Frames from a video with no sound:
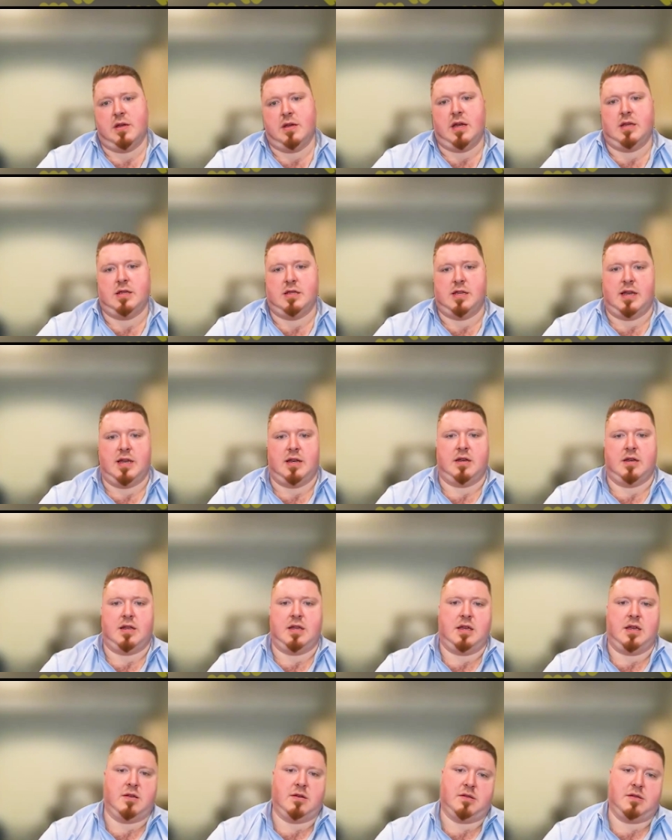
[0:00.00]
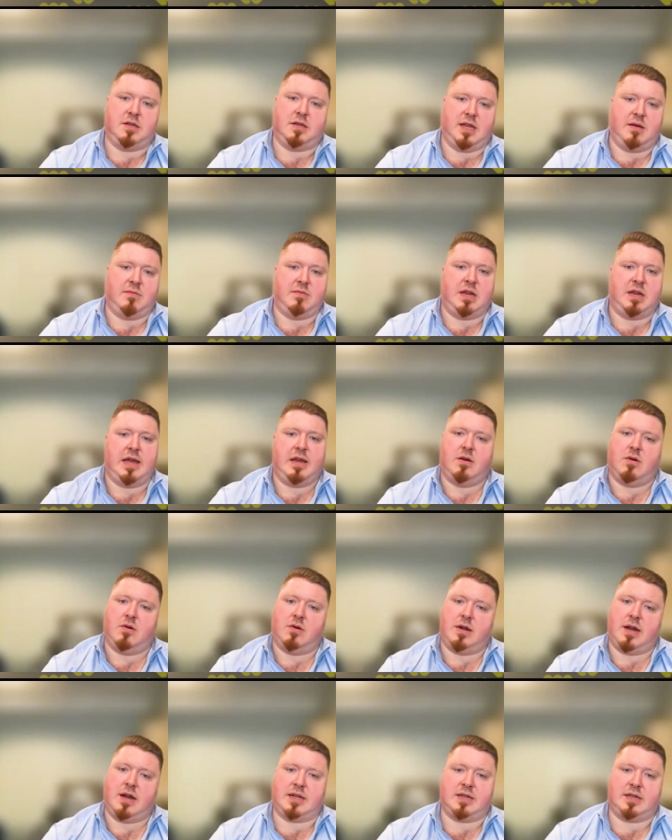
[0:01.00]
And then either the same day
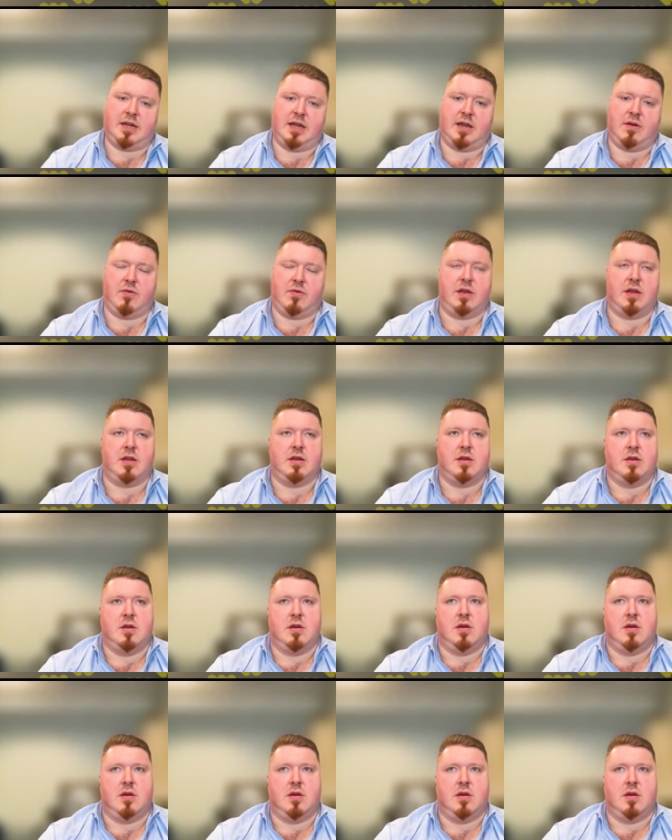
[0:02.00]
or next day, we